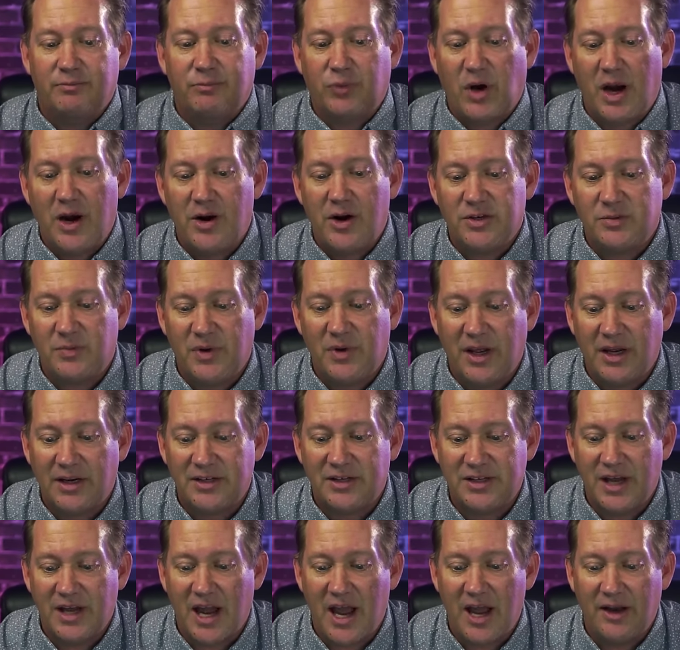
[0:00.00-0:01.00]
prayer is being
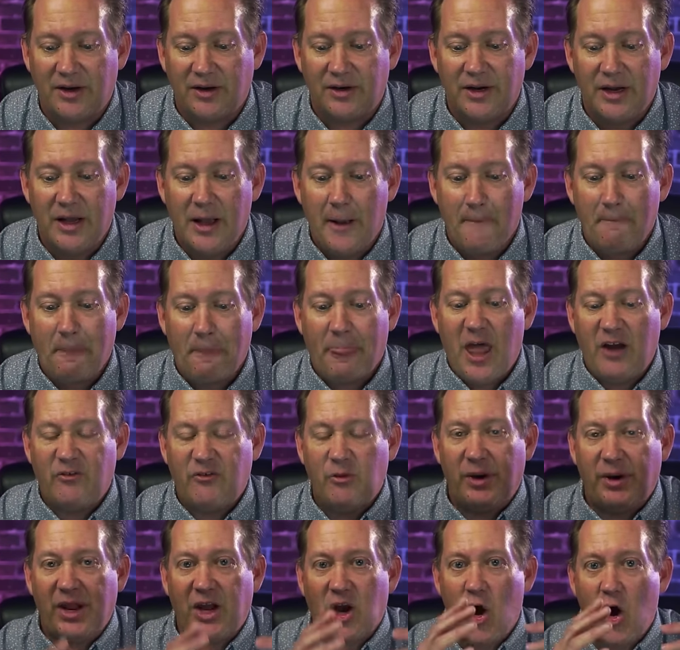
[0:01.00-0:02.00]
said and
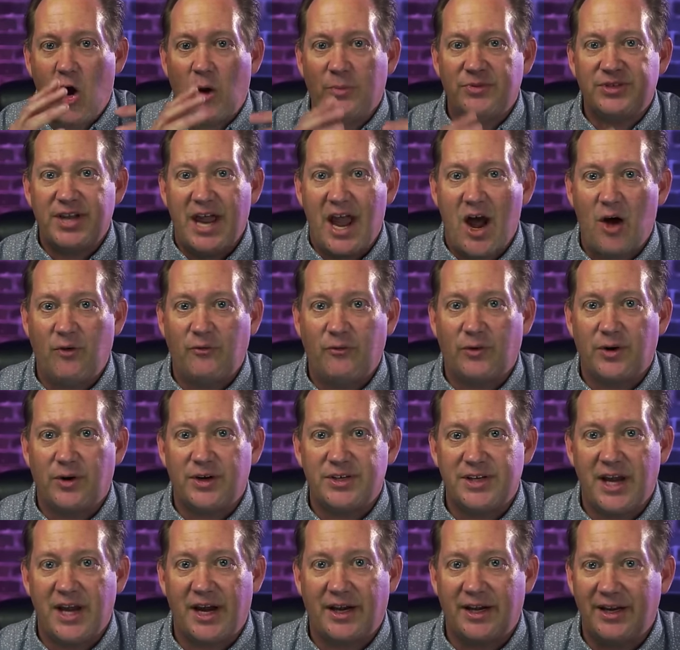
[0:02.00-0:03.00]
everybody calms down for a
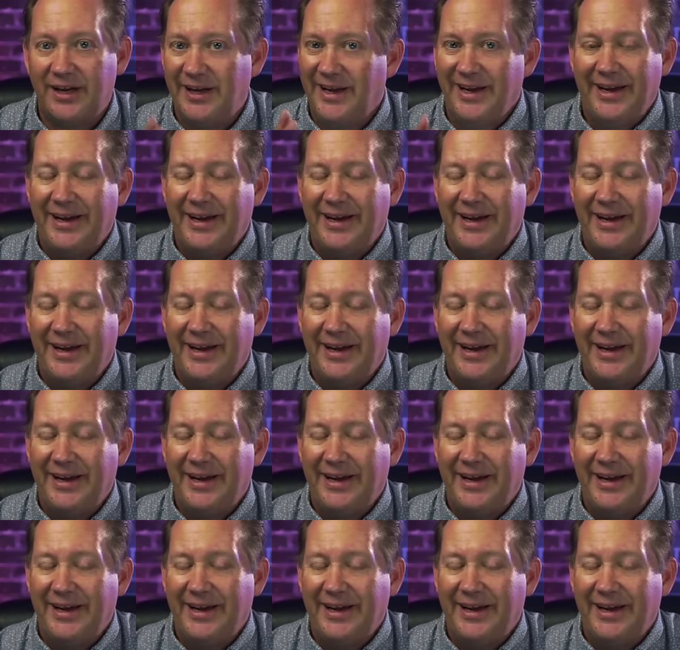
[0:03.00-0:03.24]
second.